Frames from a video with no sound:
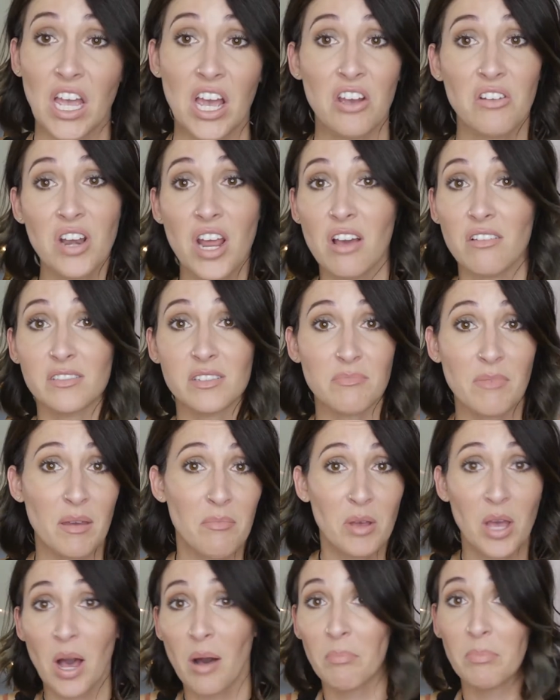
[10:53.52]
who knows,
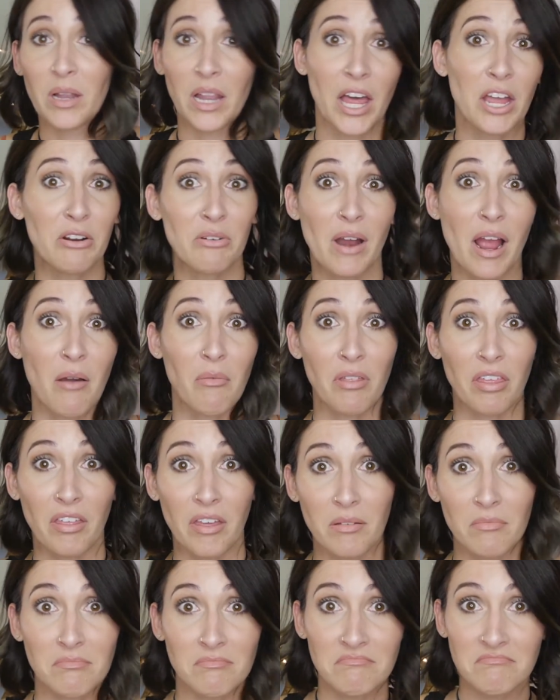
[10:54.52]
maybe I'll play around with
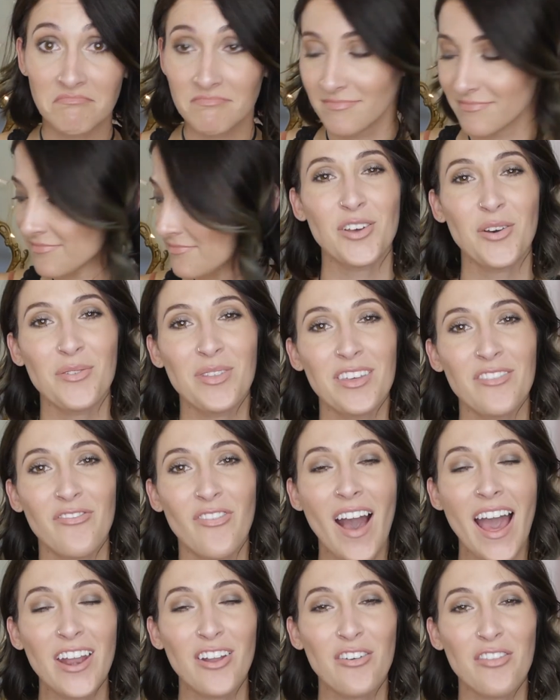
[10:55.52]
it. So the
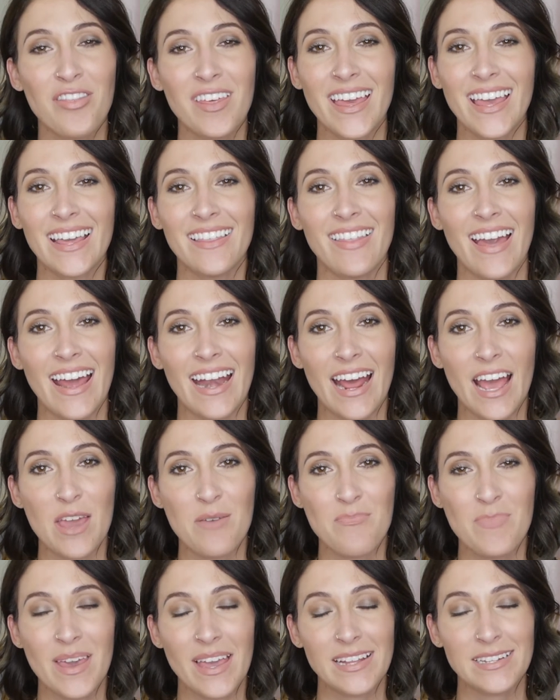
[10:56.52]
final thing that
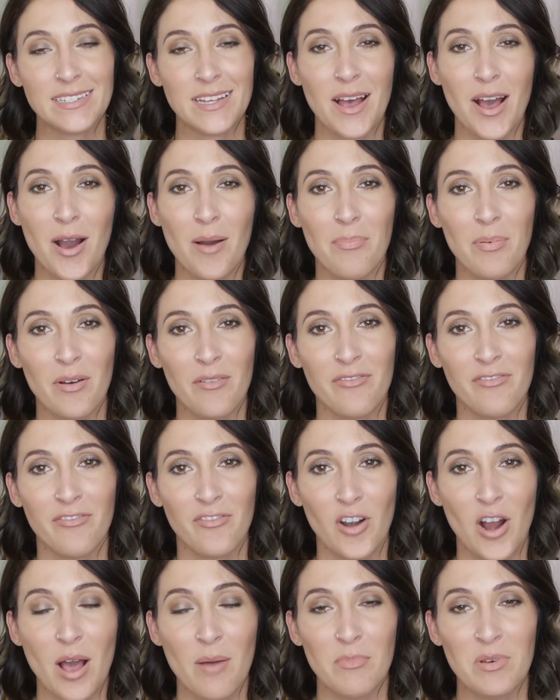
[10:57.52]
I picked up
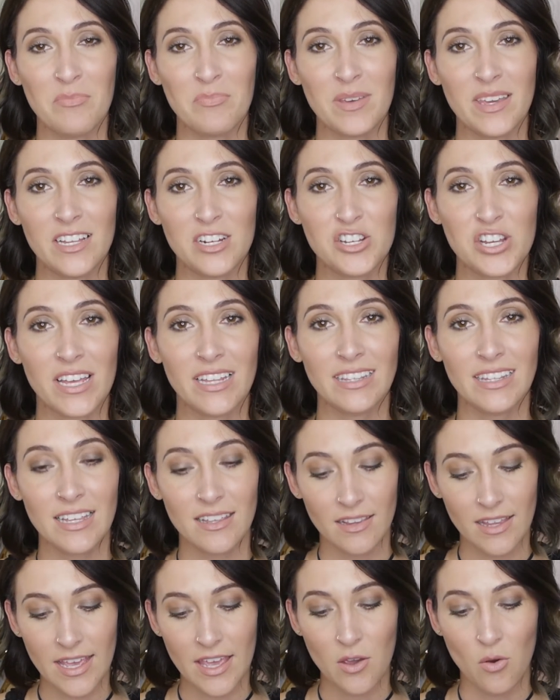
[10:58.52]
from Peach and
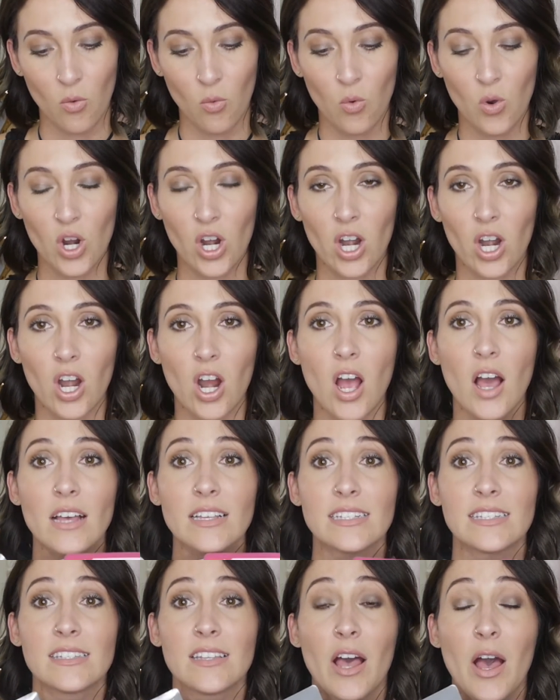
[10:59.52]
Lily were
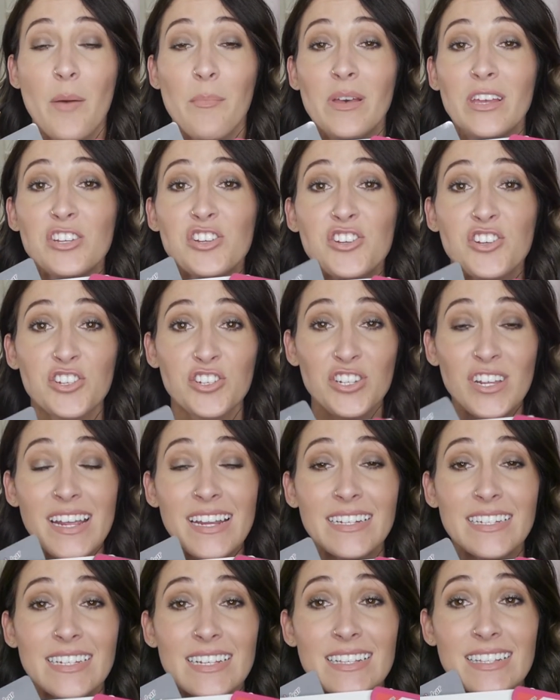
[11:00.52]
some
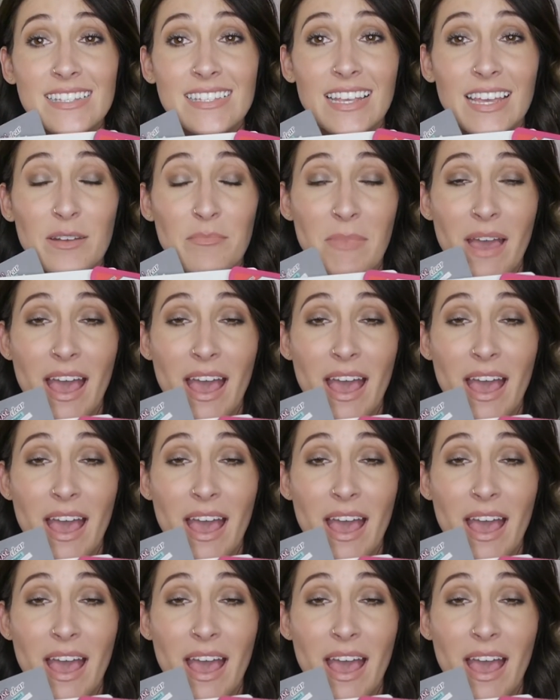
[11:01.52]
sheet skin